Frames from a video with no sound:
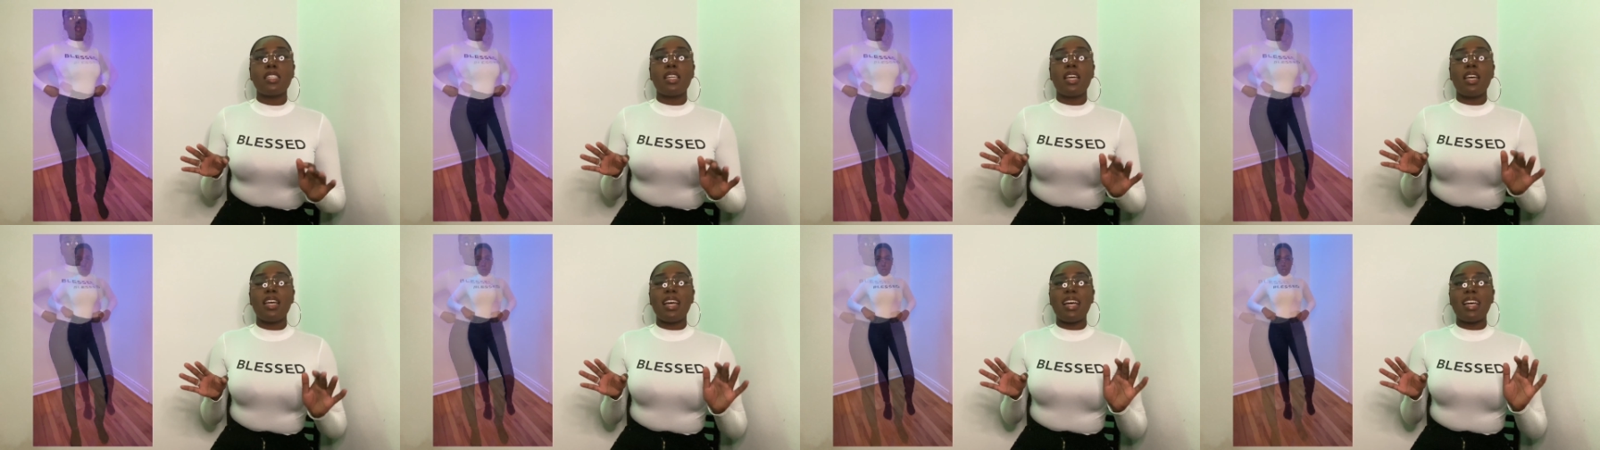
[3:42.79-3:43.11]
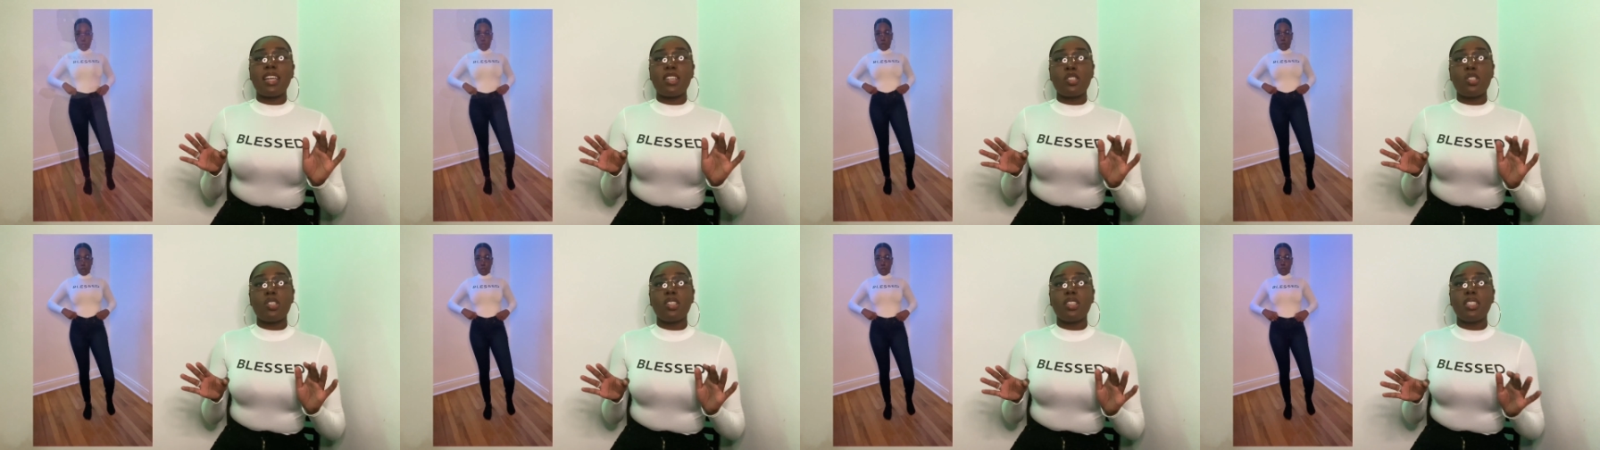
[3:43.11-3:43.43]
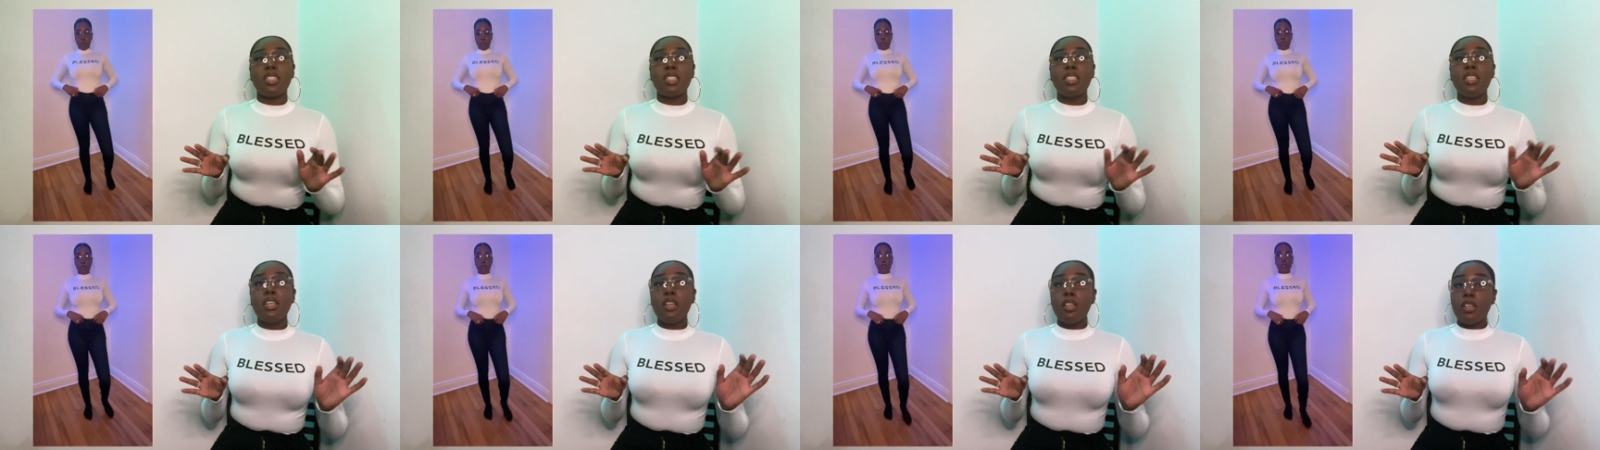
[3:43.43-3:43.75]
actually
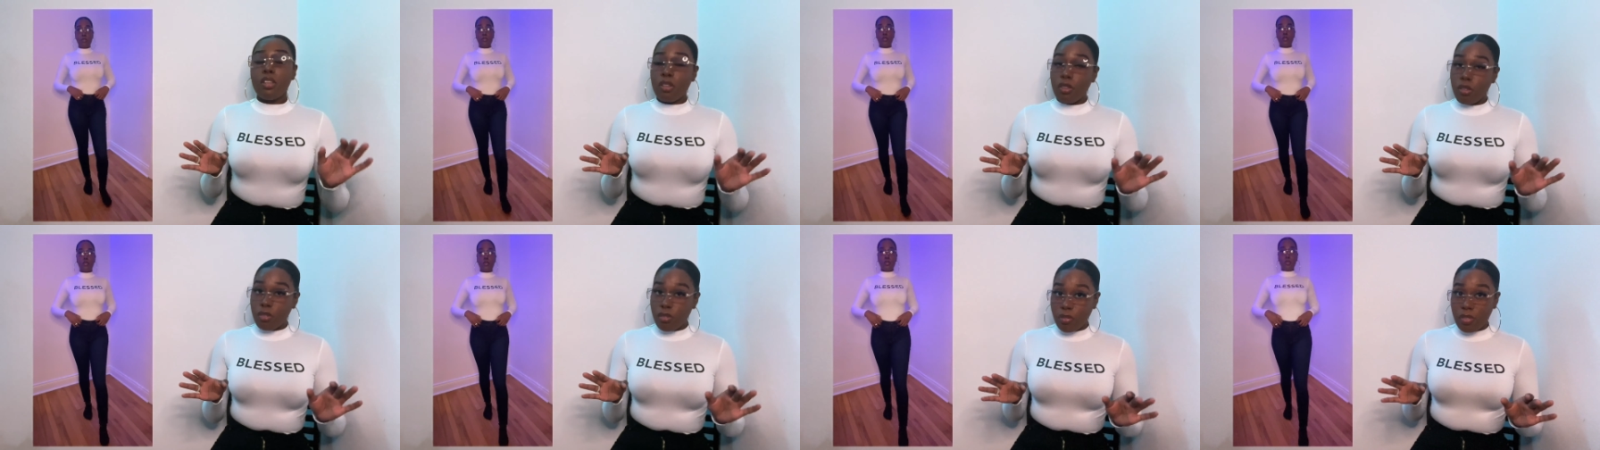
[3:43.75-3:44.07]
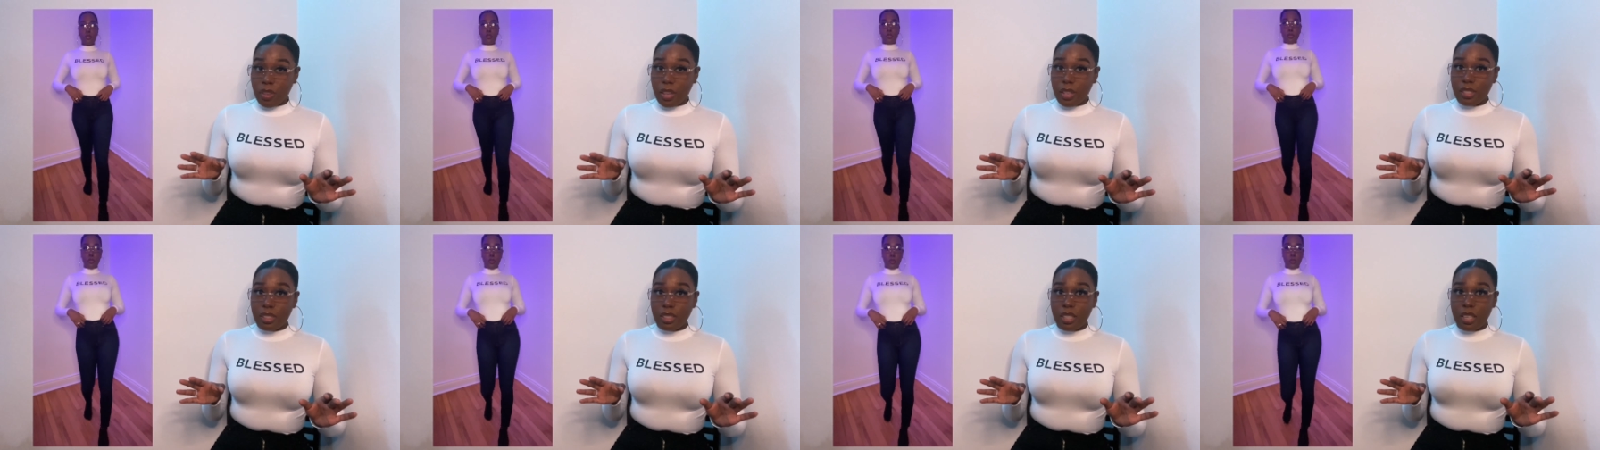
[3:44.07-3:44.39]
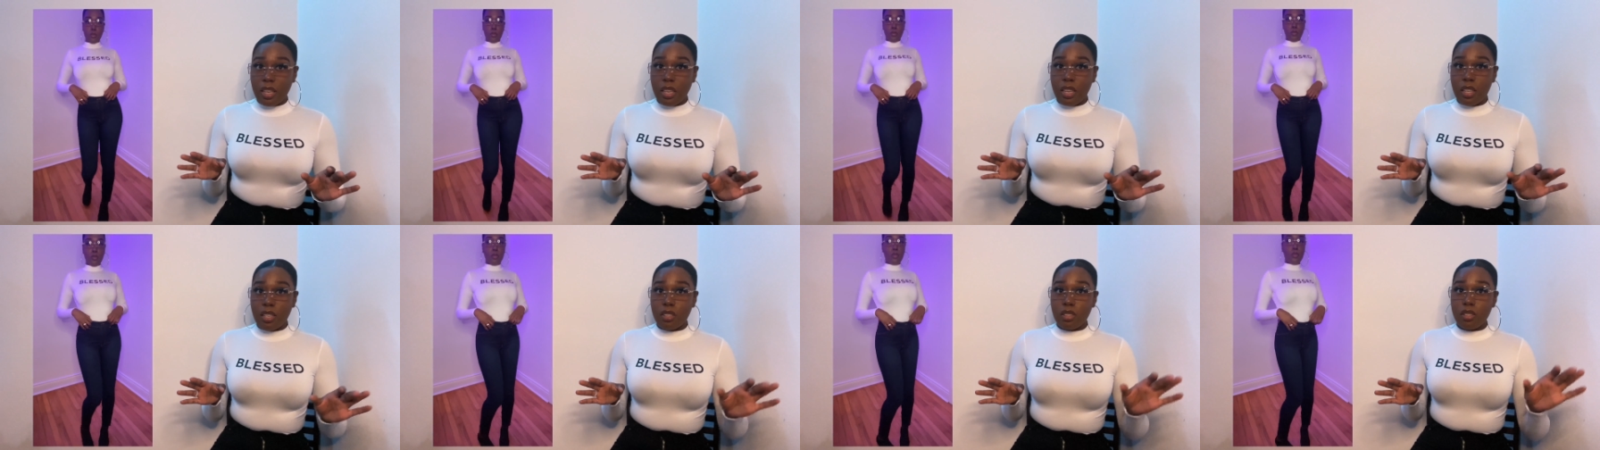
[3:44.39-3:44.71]
the fact
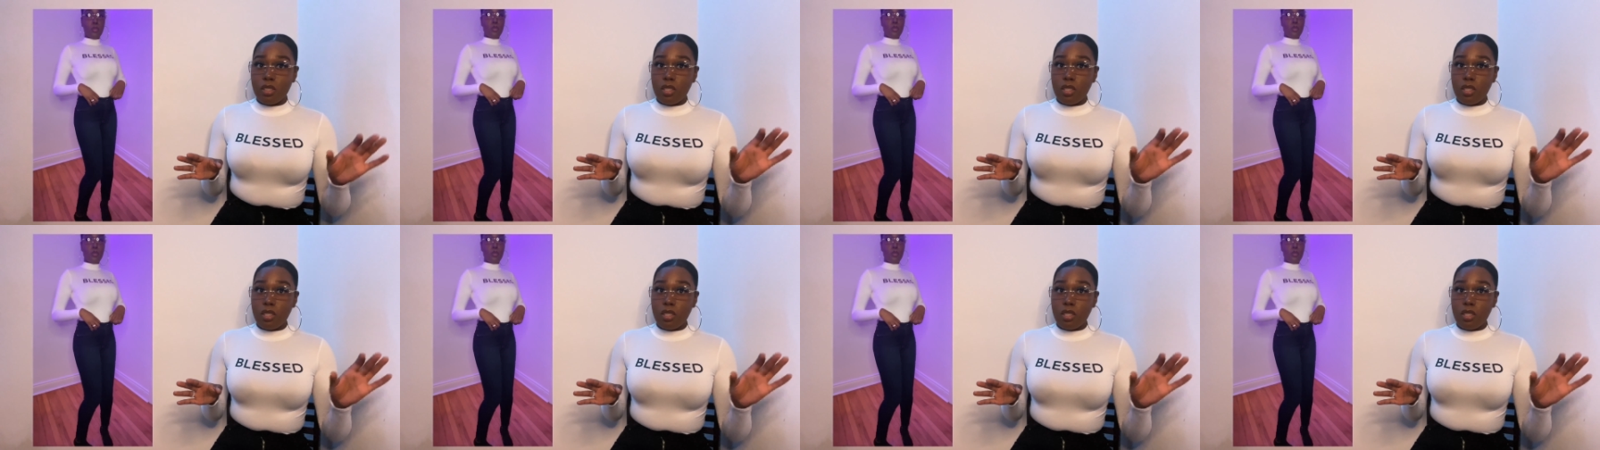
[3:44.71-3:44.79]
that